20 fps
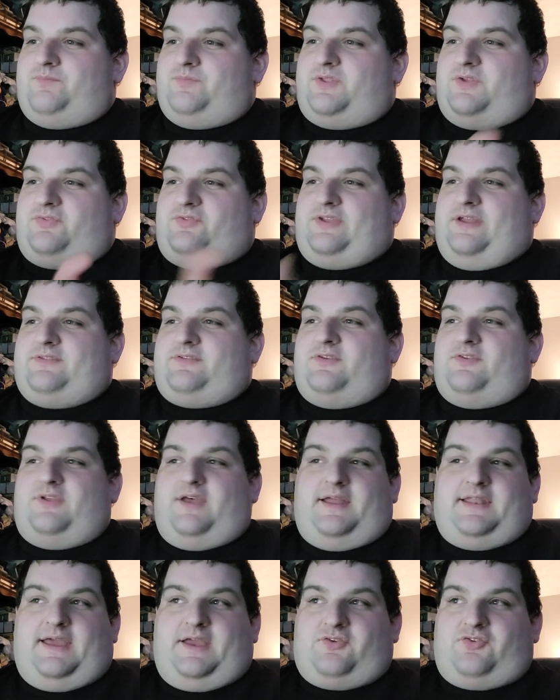The set
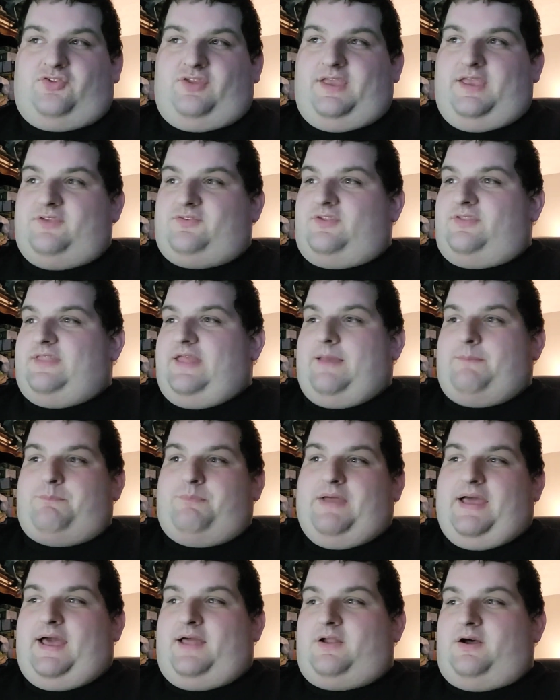design actually isn't that
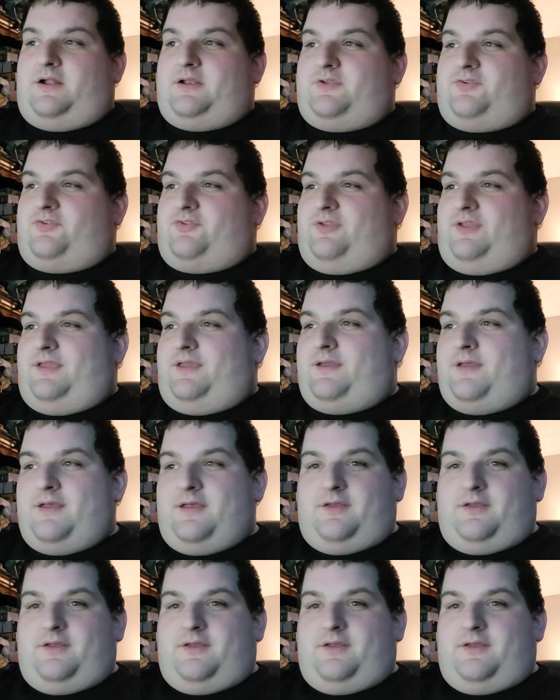bad, honestly.